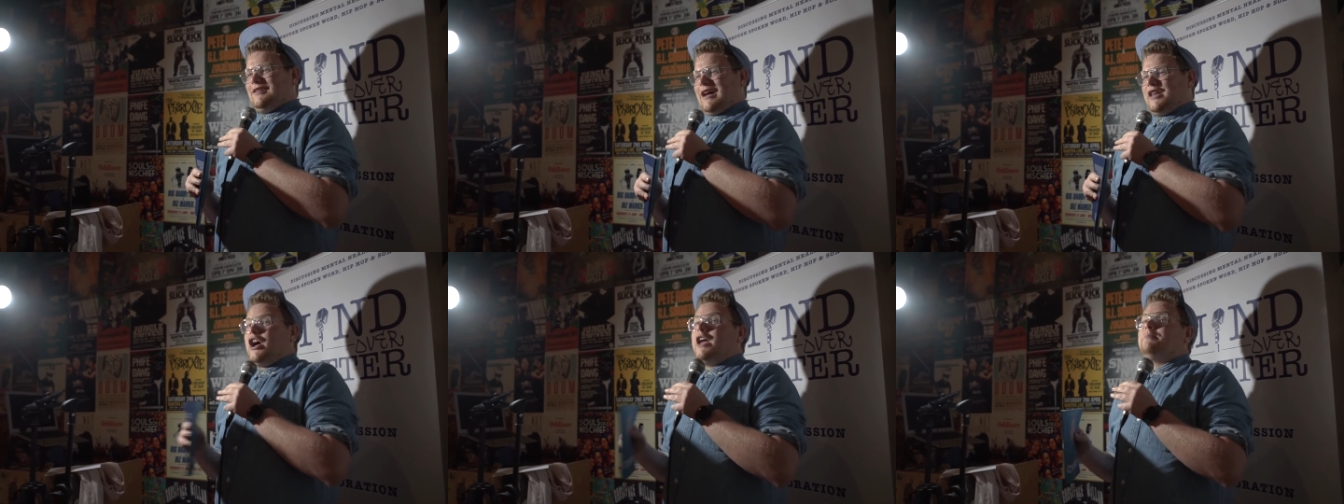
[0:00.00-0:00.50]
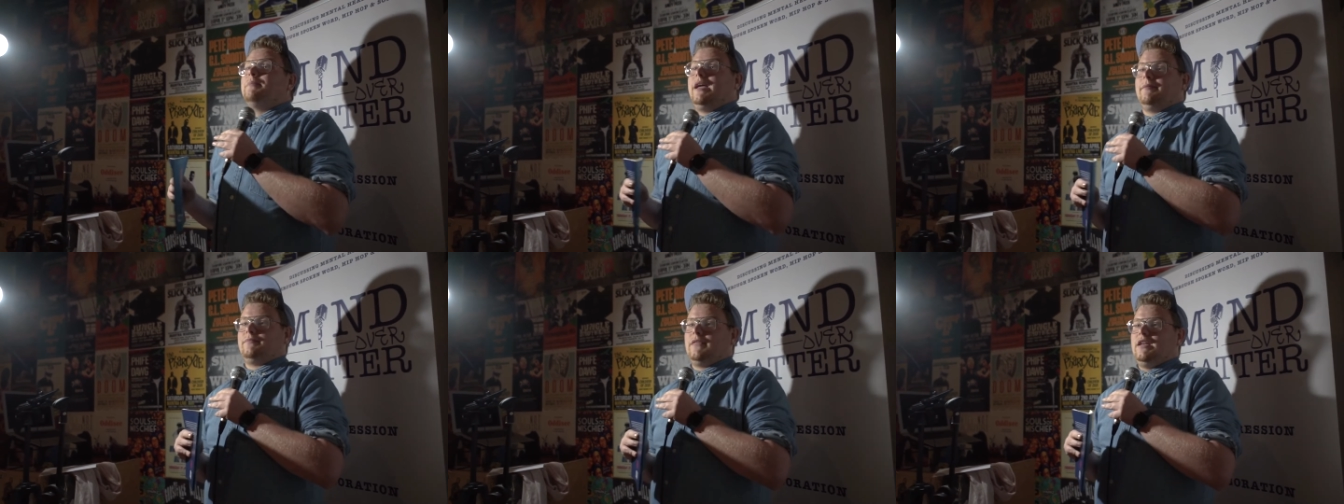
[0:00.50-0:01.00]
And I
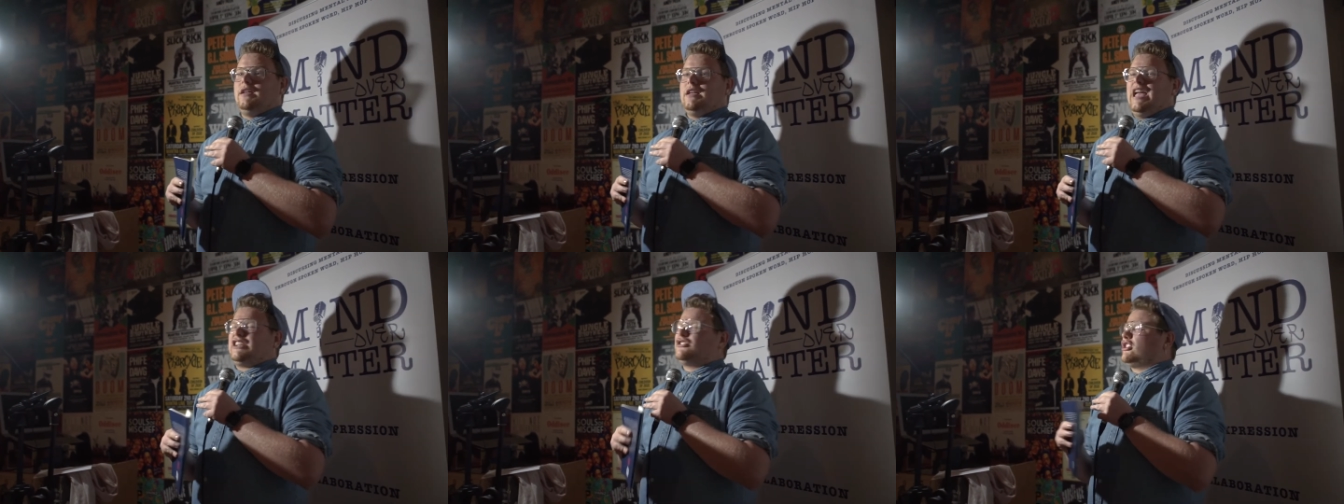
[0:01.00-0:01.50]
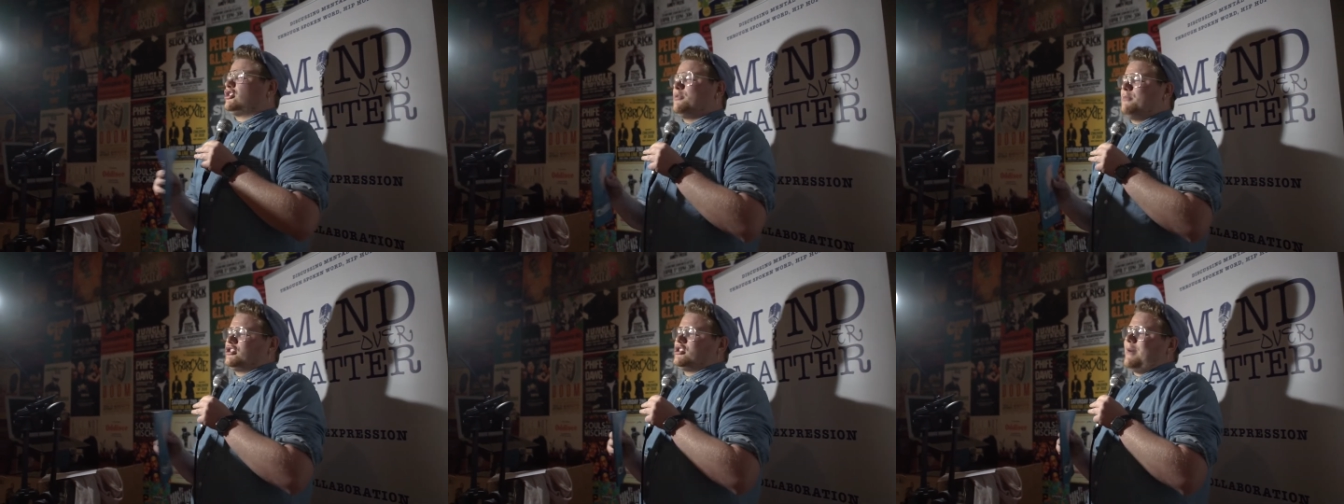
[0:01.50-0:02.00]
admit, it's not so
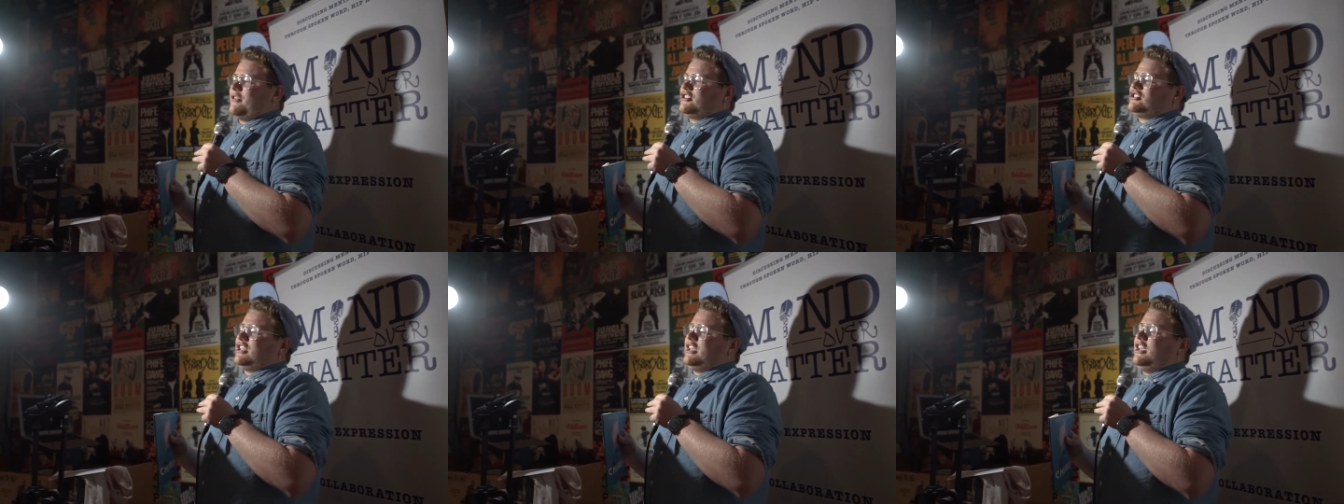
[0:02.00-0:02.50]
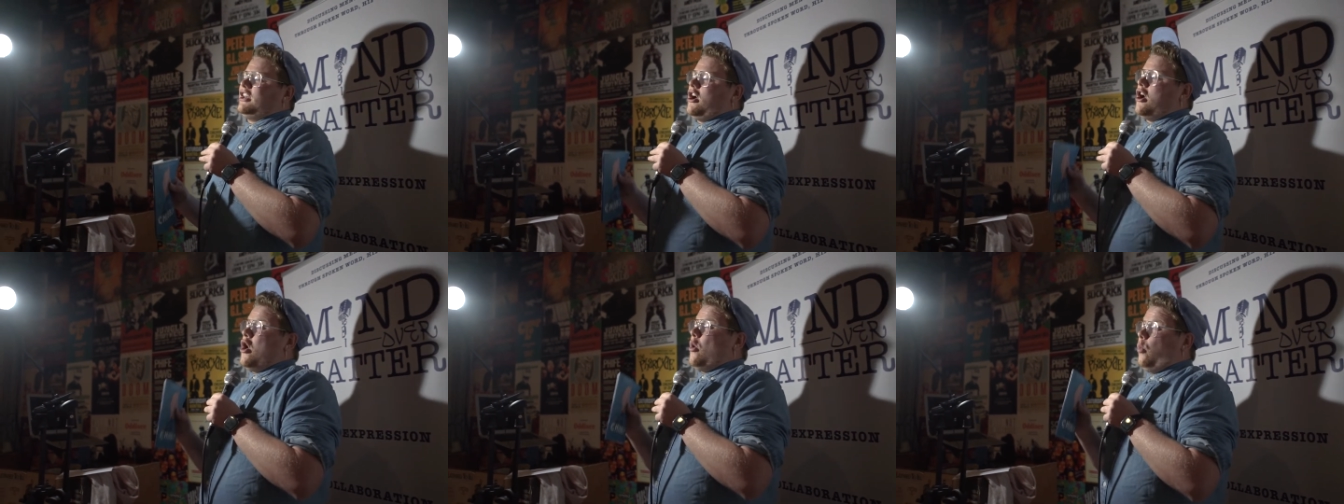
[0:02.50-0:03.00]
much about the
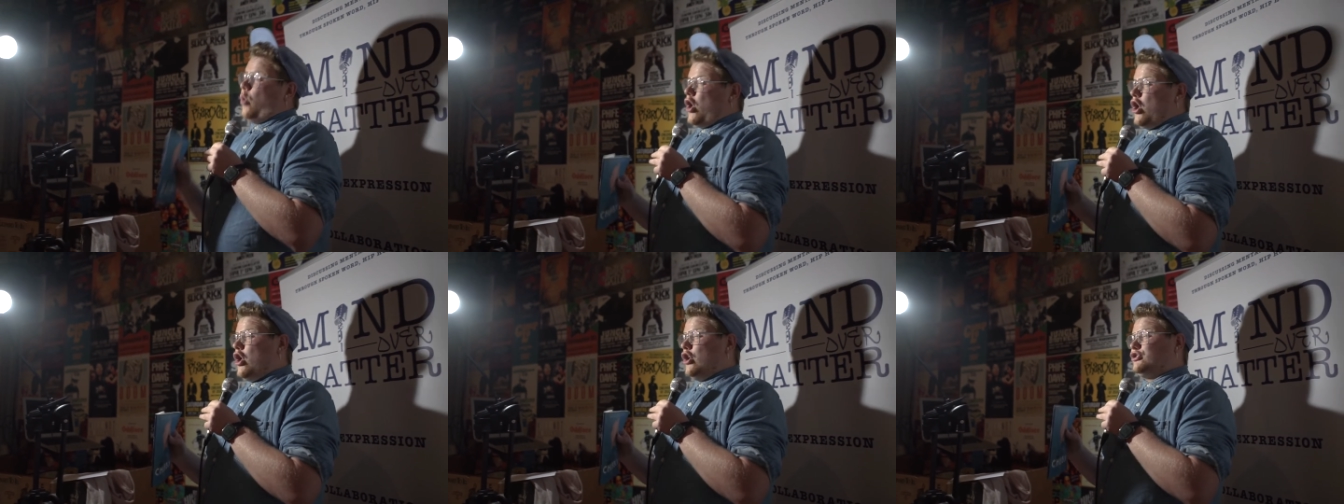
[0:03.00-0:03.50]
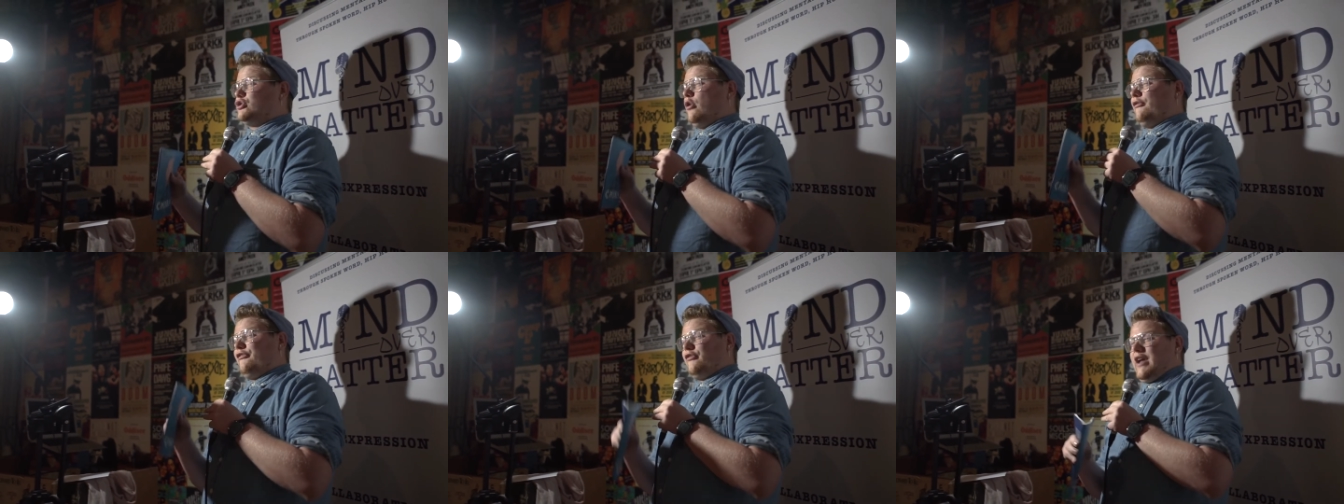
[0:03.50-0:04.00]
singular words or
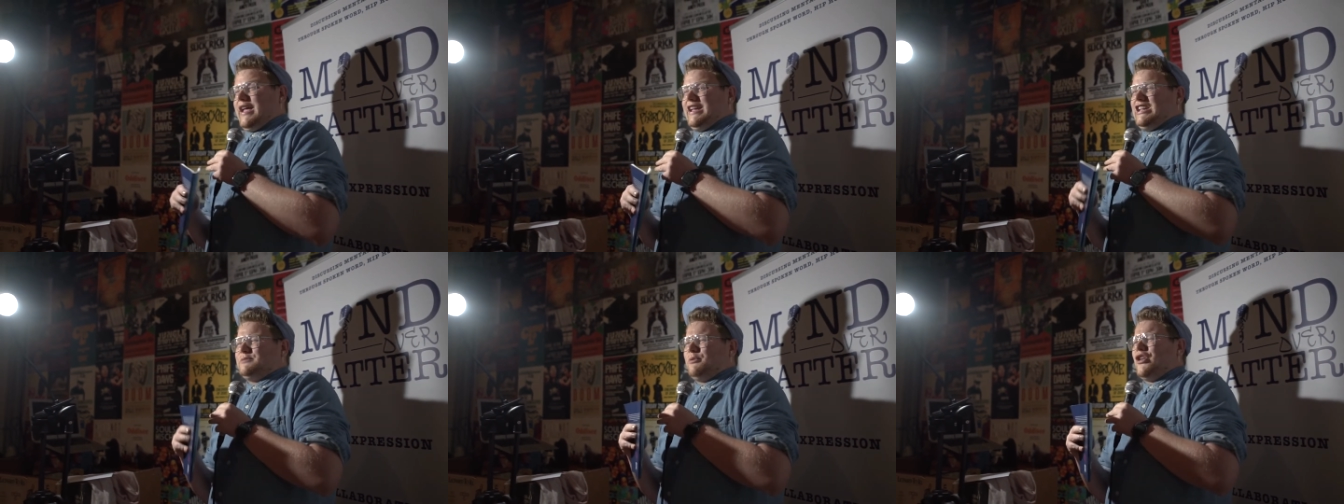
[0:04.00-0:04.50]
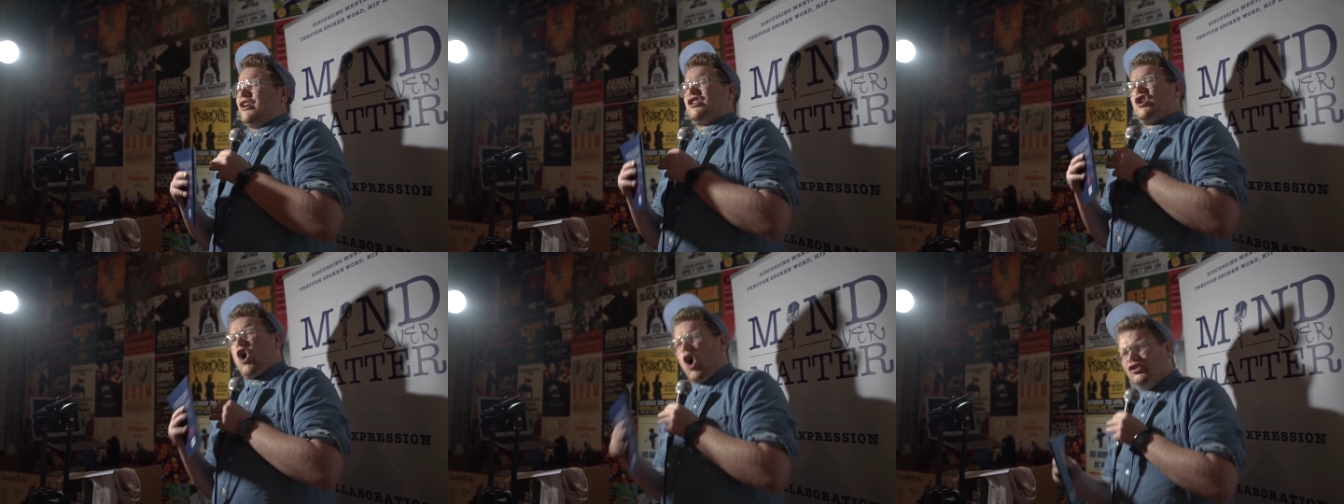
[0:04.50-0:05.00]
phrase, but the
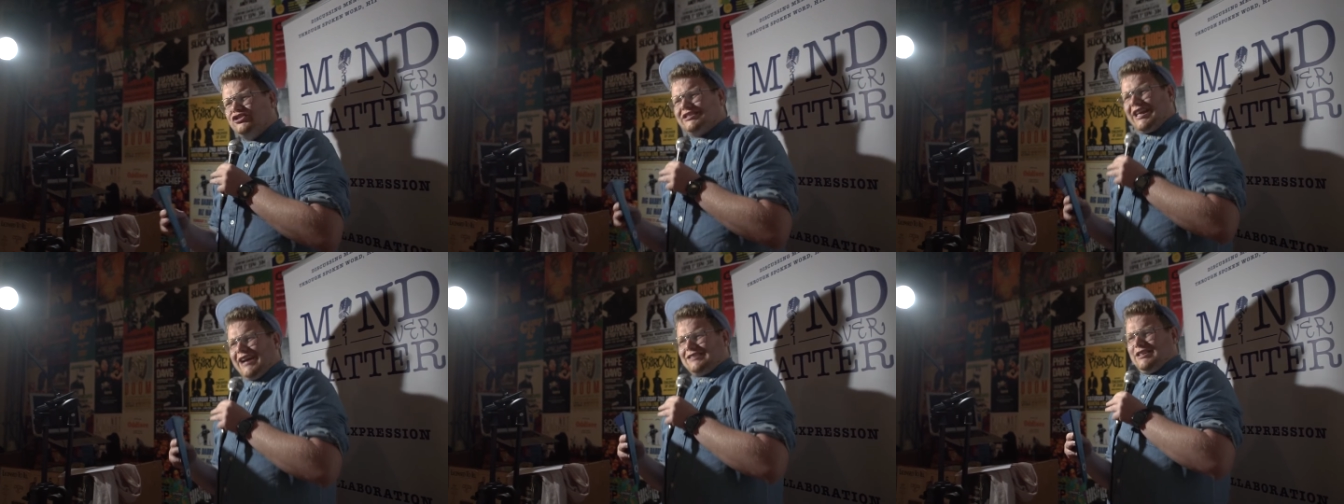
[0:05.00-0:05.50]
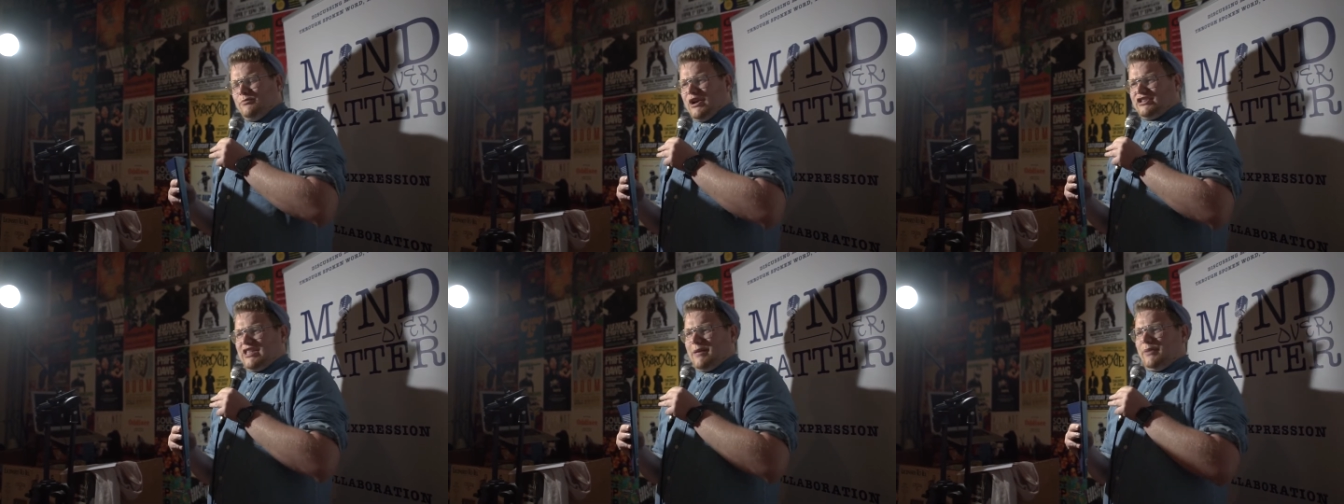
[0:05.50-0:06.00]
context in
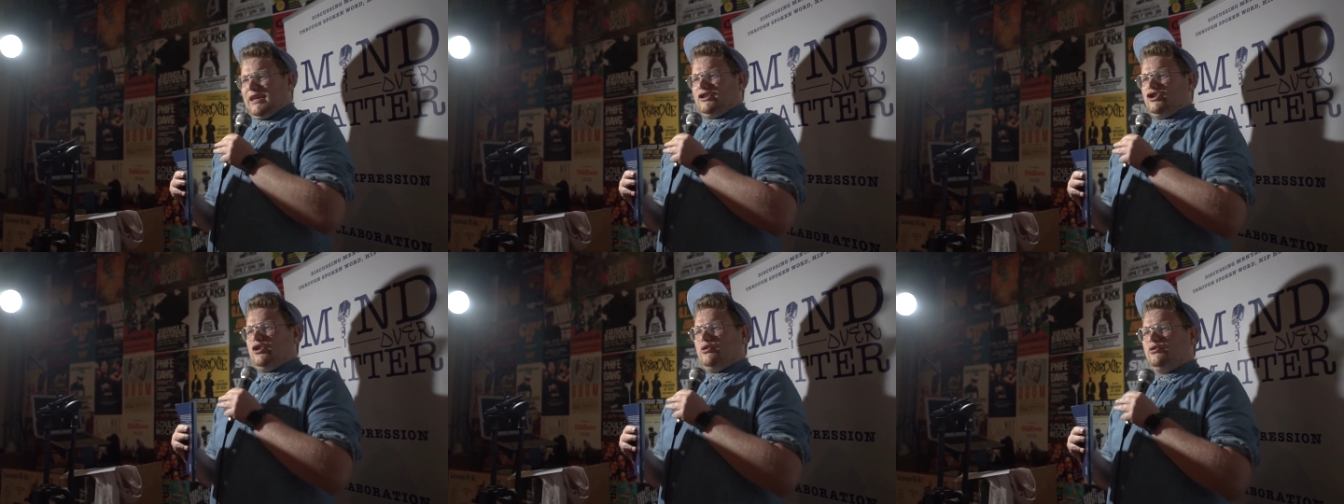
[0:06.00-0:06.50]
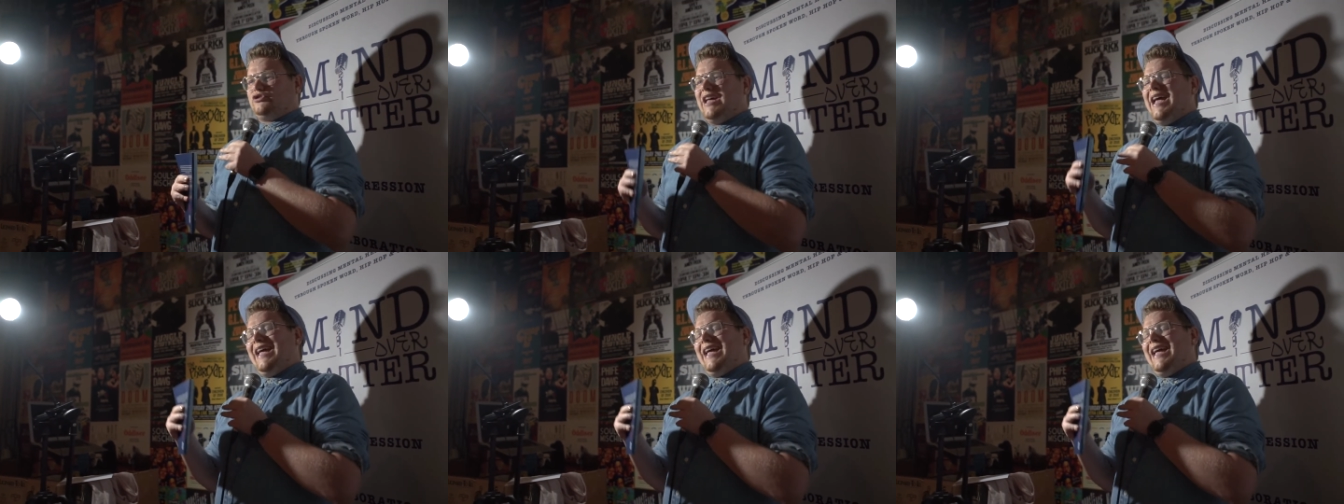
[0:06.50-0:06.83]
which they're being used.